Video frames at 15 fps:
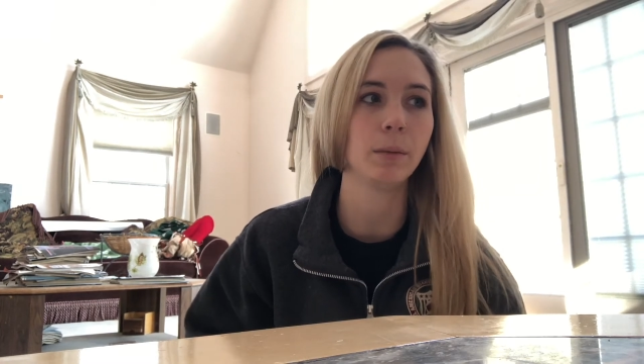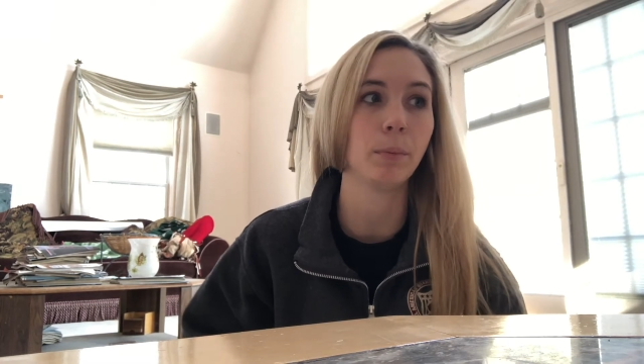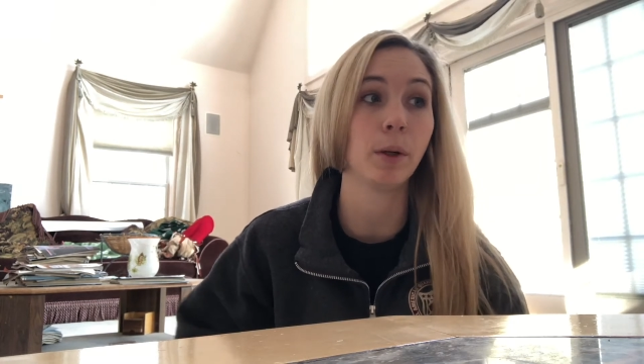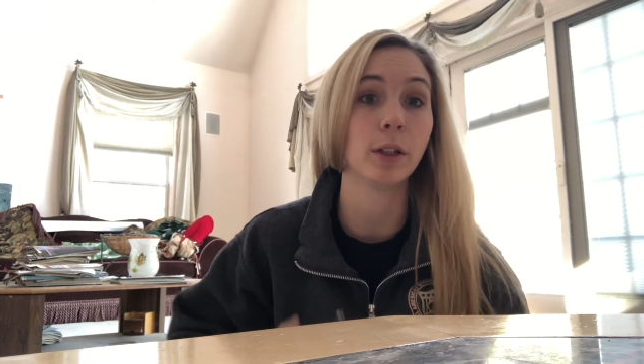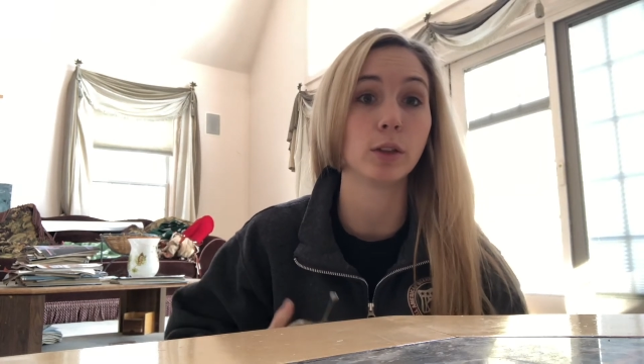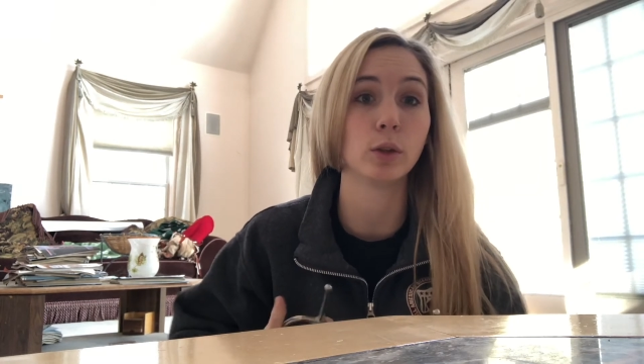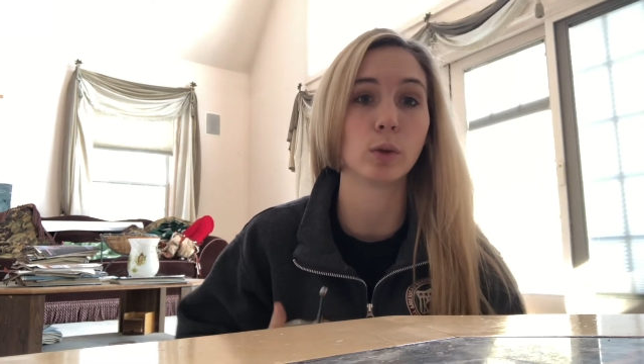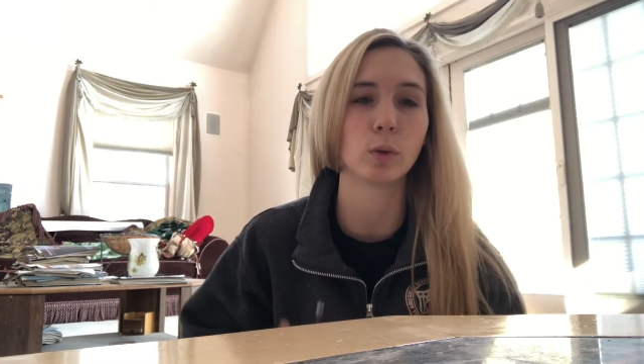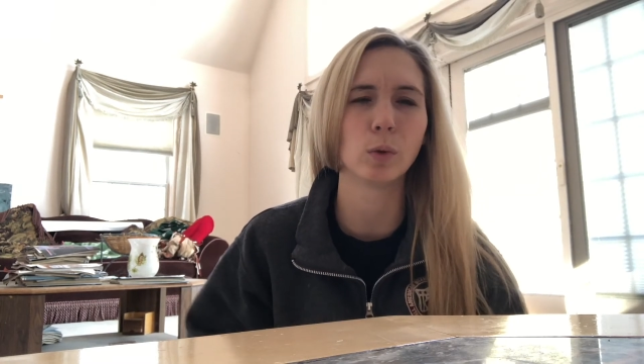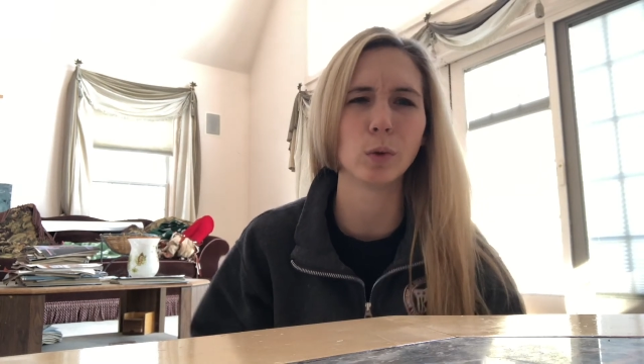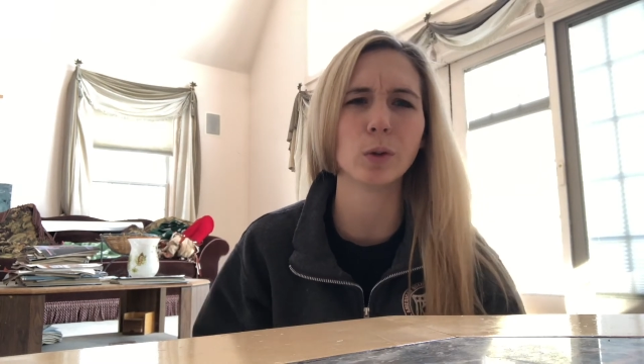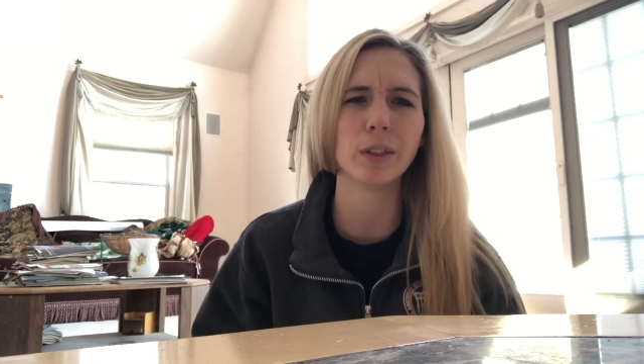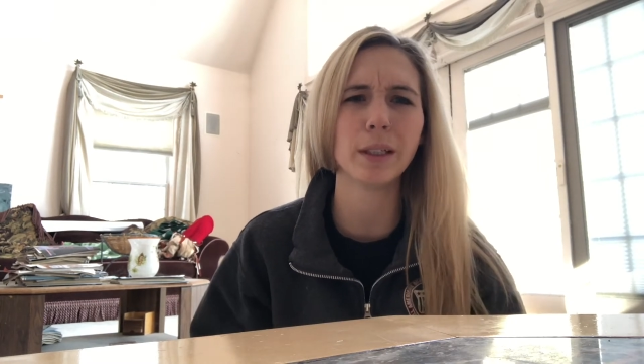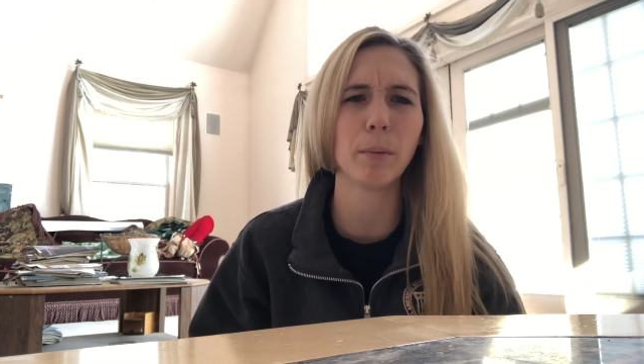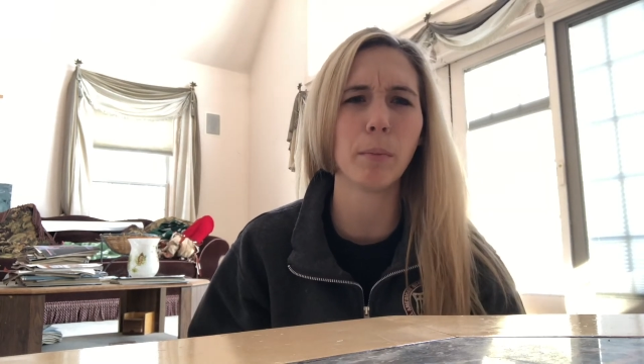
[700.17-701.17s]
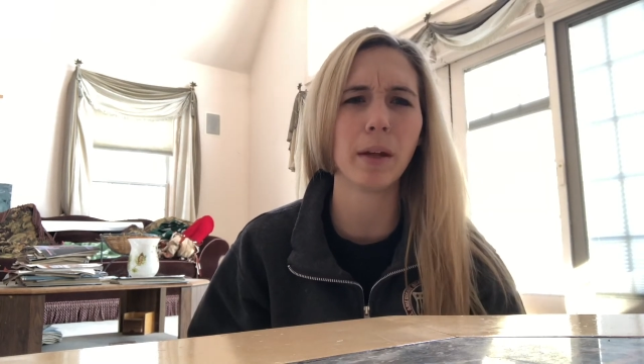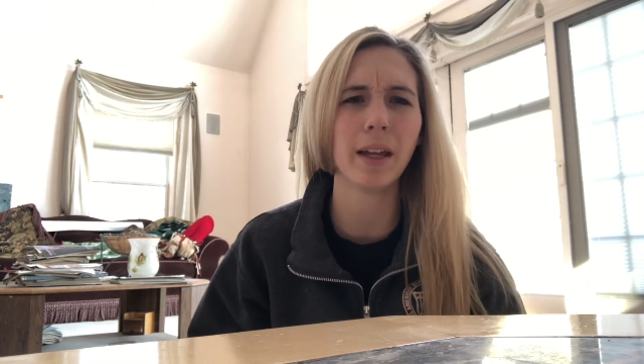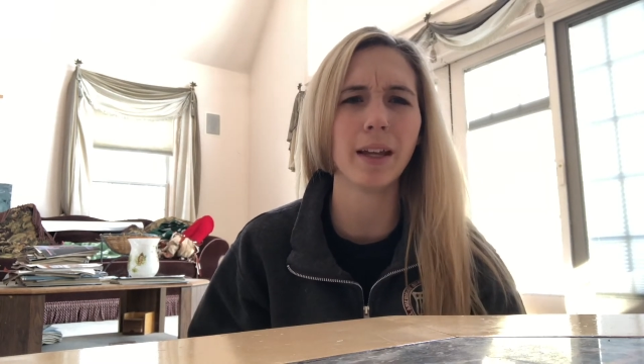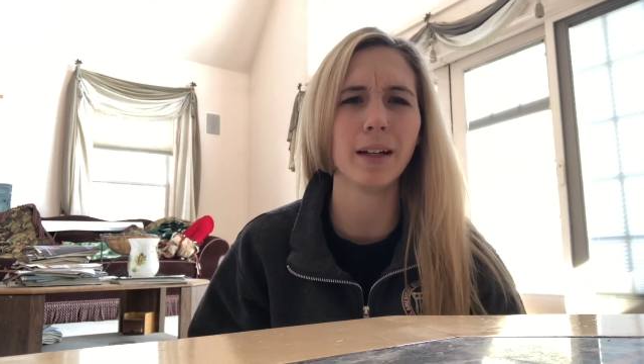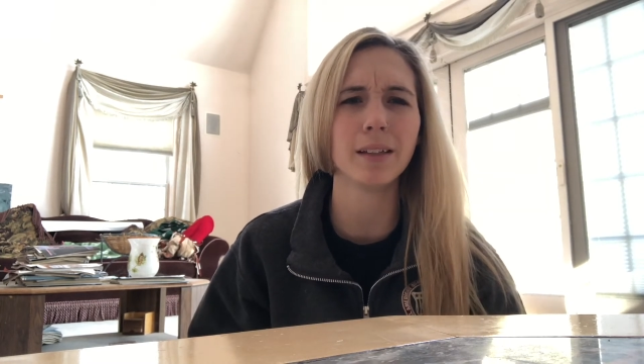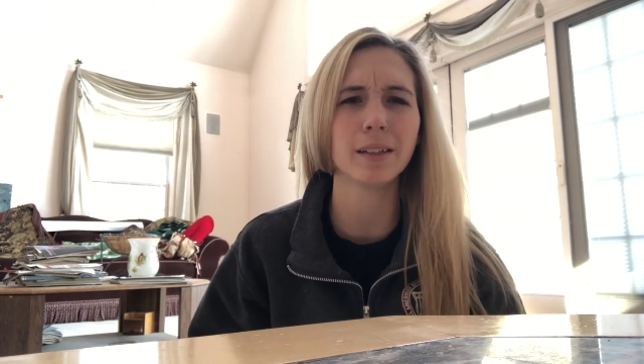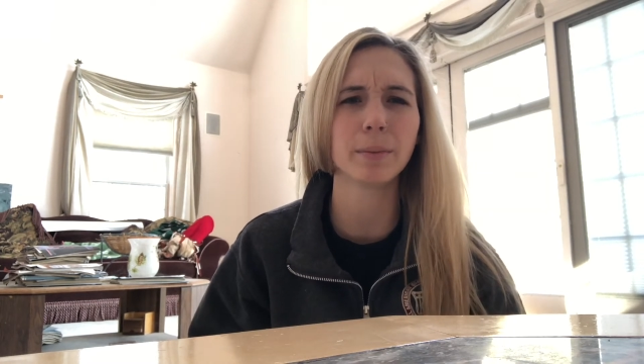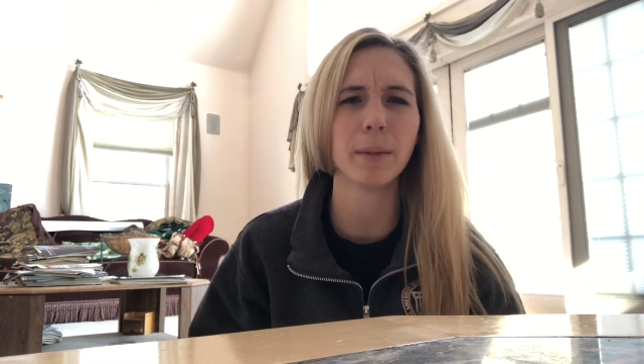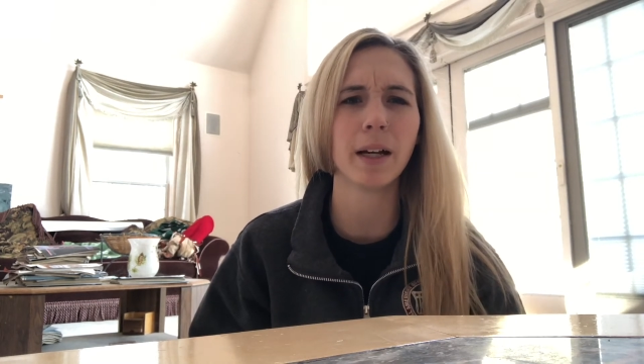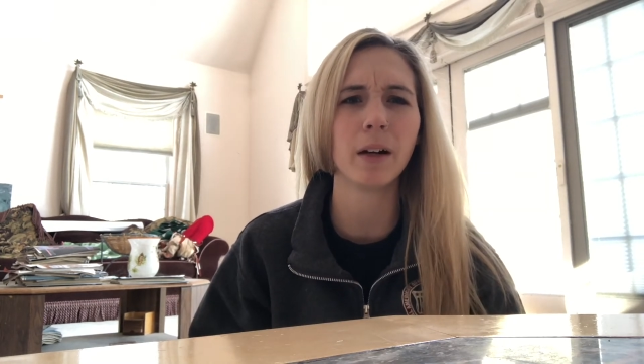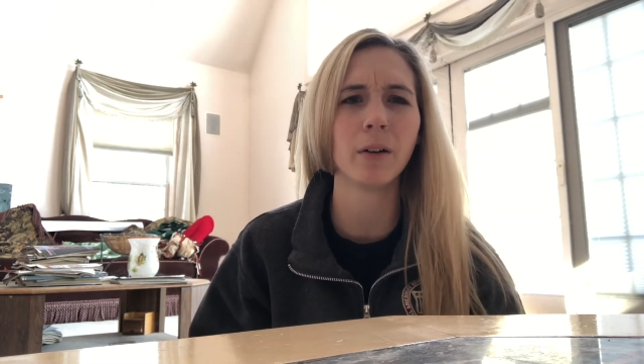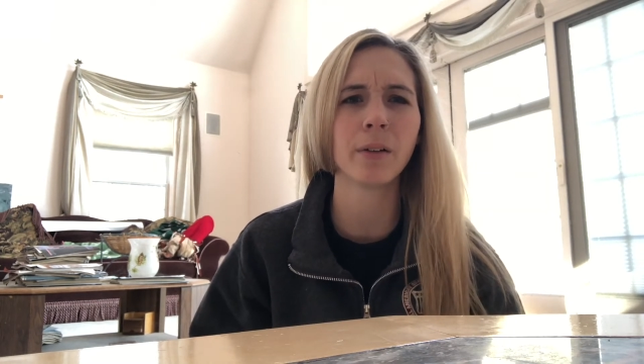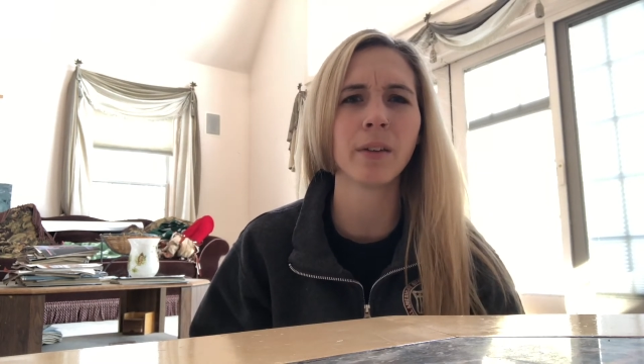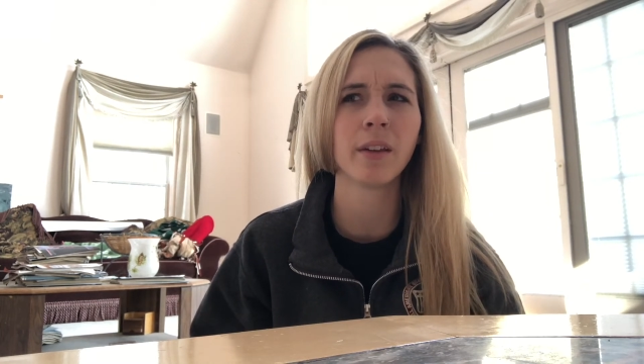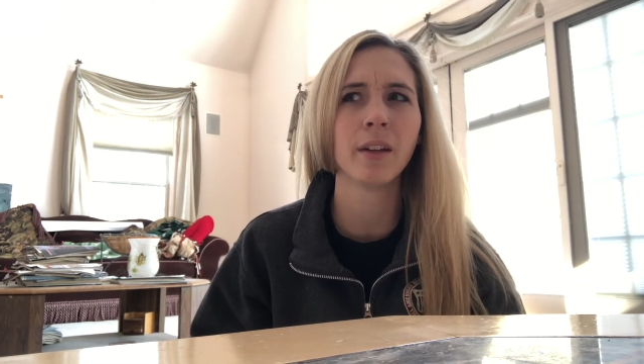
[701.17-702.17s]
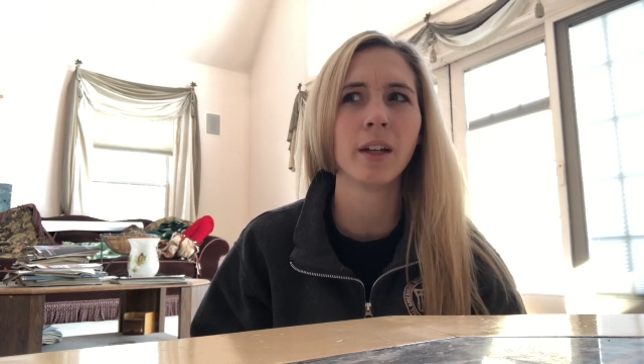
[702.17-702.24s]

put a schooling bit in his mouth.